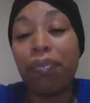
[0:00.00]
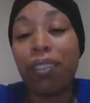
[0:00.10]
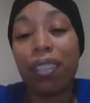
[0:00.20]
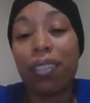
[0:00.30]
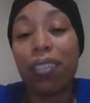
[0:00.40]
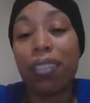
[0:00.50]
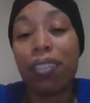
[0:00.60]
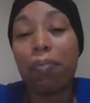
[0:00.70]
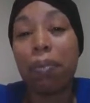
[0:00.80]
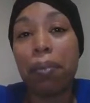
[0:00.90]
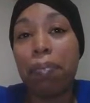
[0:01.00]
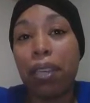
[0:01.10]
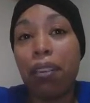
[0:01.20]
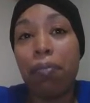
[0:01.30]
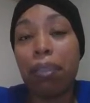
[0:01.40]
The system can be
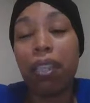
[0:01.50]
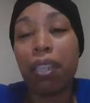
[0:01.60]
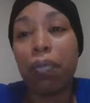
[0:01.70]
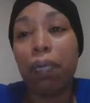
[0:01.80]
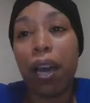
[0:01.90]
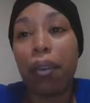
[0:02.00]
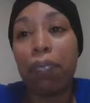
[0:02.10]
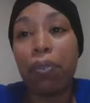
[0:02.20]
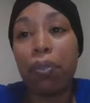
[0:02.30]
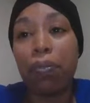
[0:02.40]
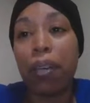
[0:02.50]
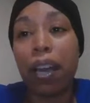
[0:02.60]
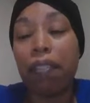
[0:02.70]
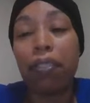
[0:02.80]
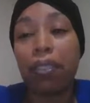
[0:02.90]
completely wiped or
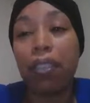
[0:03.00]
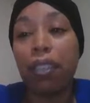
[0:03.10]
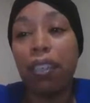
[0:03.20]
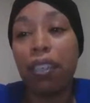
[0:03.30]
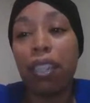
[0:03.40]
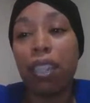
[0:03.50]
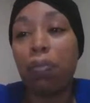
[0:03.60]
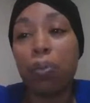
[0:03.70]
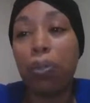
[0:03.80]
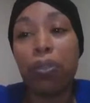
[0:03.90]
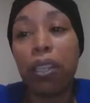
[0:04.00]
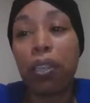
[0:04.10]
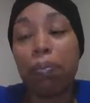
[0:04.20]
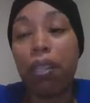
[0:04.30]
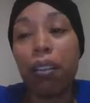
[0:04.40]
whatever. The computer
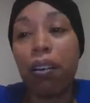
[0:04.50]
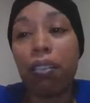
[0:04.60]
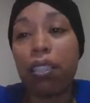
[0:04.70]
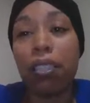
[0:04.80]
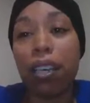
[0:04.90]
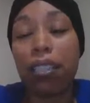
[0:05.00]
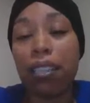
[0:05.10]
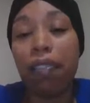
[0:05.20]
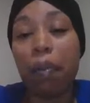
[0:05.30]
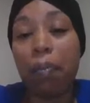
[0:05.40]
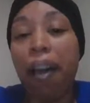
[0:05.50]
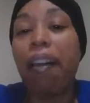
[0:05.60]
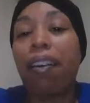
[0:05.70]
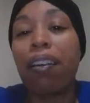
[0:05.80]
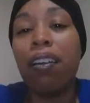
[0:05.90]
can be lost. It doesn't even
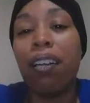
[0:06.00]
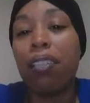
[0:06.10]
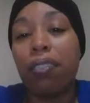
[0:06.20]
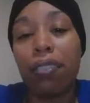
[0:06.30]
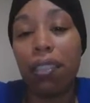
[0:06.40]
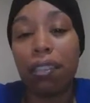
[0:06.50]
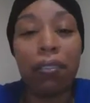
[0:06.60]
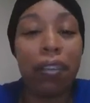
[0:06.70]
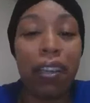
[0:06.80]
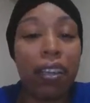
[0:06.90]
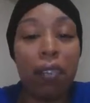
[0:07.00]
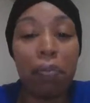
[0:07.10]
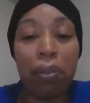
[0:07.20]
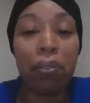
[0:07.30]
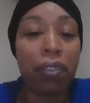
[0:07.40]
matter. You can get on any
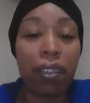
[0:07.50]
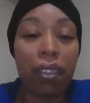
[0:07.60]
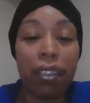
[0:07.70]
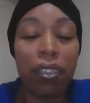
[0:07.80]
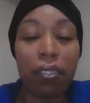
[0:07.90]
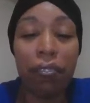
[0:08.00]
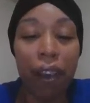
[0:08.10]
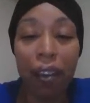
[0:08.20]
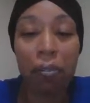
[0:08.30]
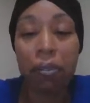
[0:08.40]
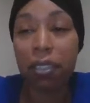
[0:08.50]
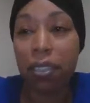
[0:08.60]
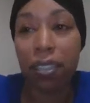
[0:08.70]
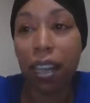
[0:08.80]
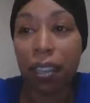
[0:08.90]
computer and get your files
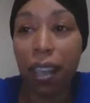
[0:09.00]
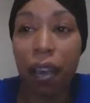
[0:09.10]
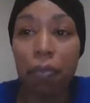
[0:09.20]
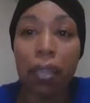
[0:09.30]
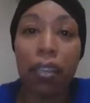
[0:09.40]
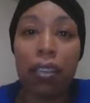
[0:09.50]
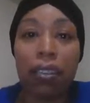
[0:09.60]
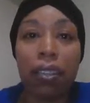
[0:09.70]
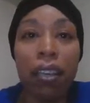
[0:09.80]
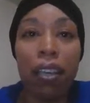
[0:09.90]
just like that because